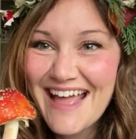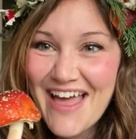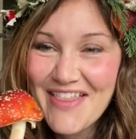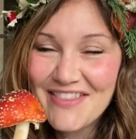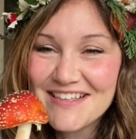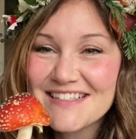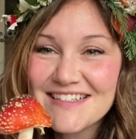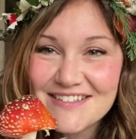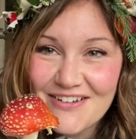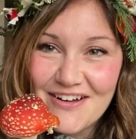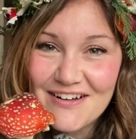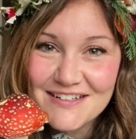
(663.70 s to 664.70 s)
This is
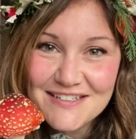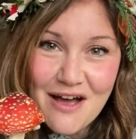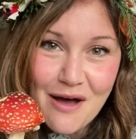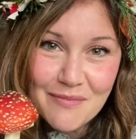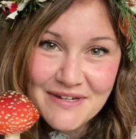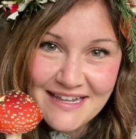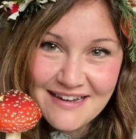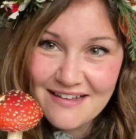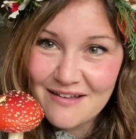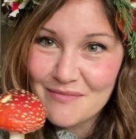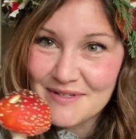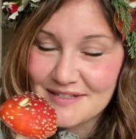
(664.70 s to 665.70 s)
called Amanita
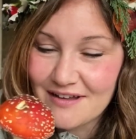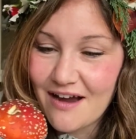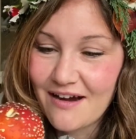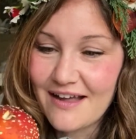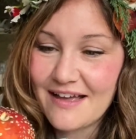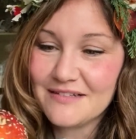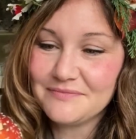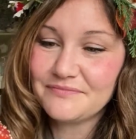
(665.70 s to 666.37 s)
muscaria.